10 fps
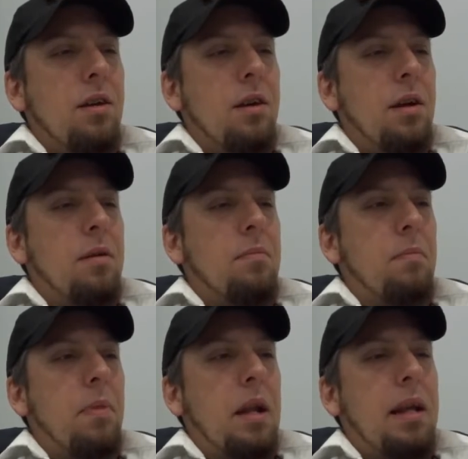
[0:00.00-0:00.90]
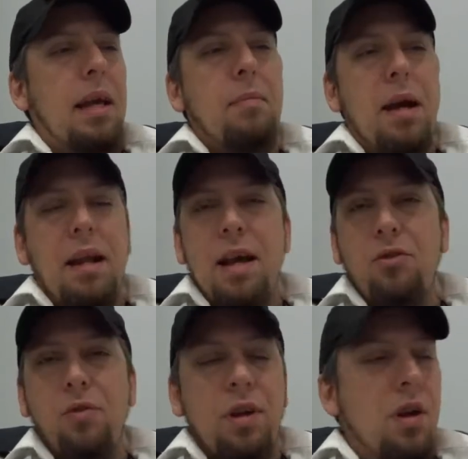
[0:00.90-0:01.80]
like my
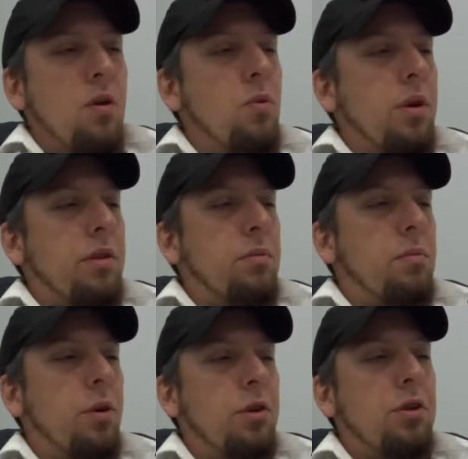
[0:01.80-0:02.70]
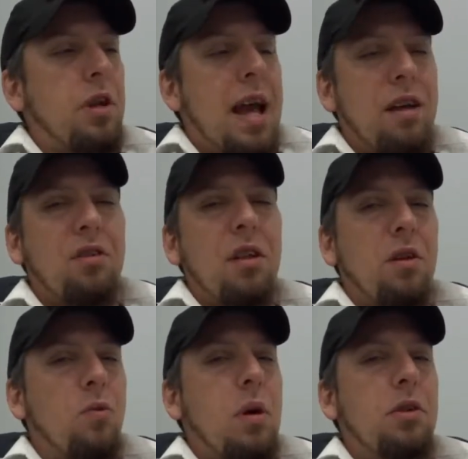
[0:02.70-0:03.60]
last video, where the person asking
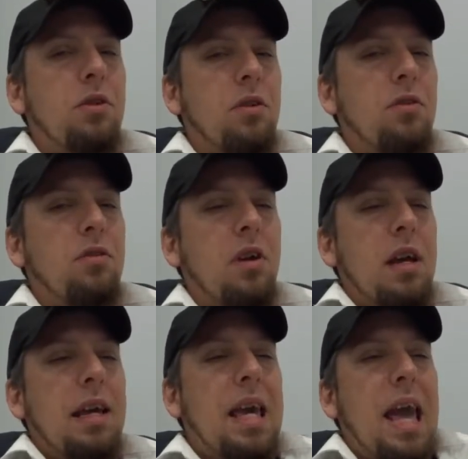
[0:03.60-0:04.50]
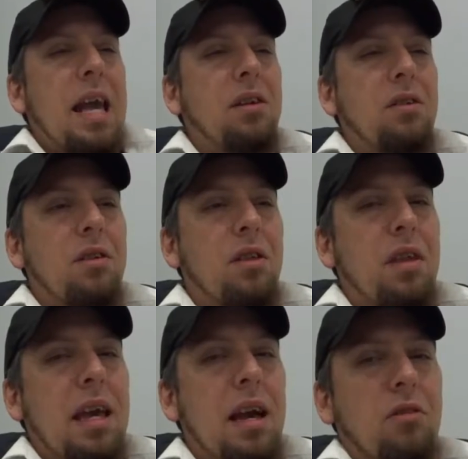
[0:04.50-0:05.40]
the questions can't
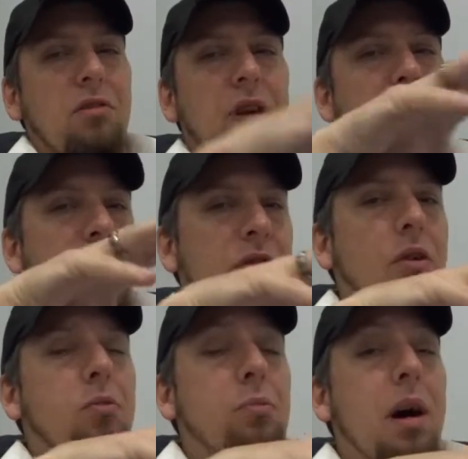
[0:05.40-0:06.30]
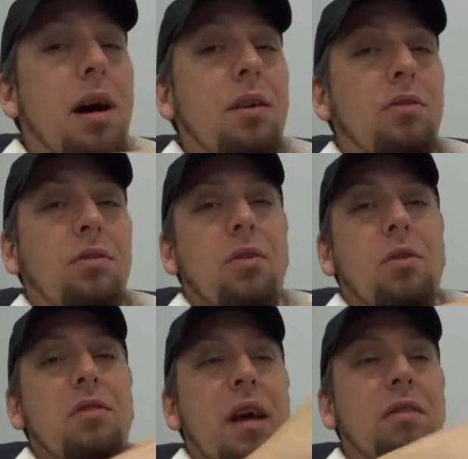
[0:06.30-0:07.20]
think outside his own box.
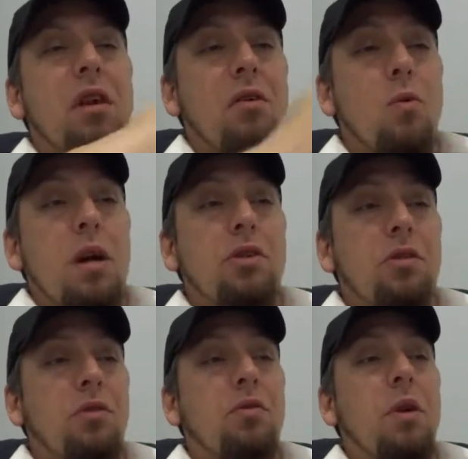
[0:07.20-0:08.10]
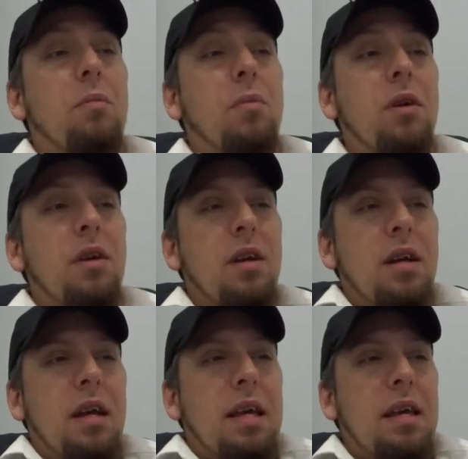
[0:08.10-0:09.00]
So he's asking questions from
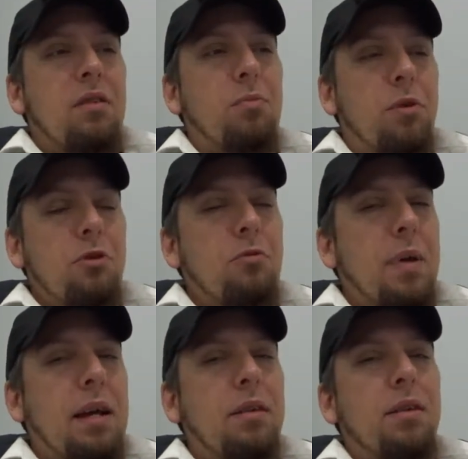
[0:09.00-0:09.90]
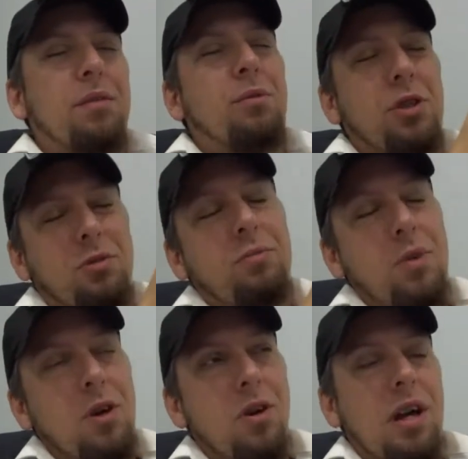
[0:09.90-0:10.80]
his perspective, which
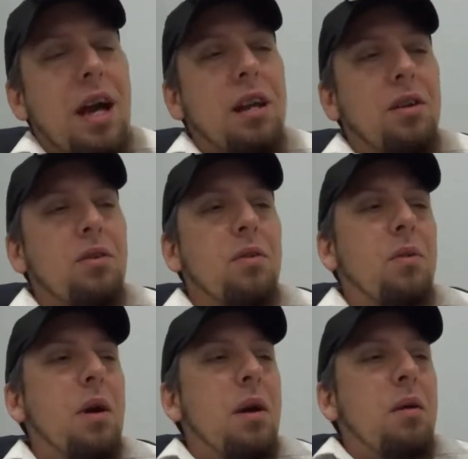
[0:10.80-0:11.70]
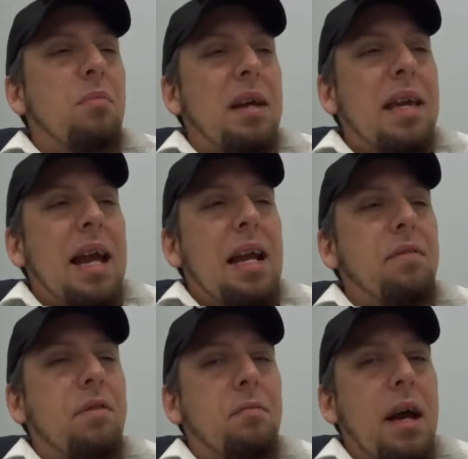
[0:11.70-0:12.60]
we all kind of do, but he can't
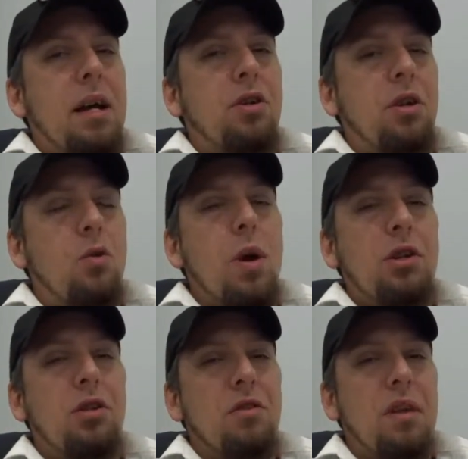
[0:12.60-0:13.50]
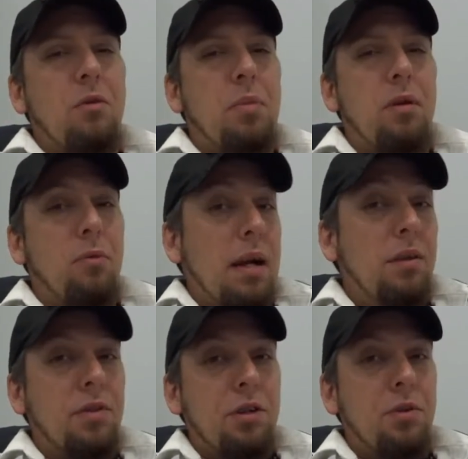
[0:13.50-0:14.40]
even imagine questions that would be
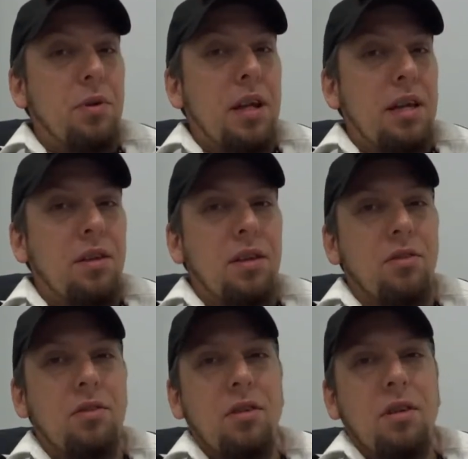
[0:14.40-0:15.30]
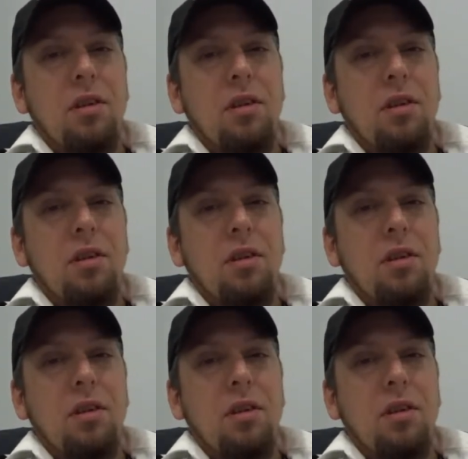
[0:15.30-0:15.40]
relevant to an atheist.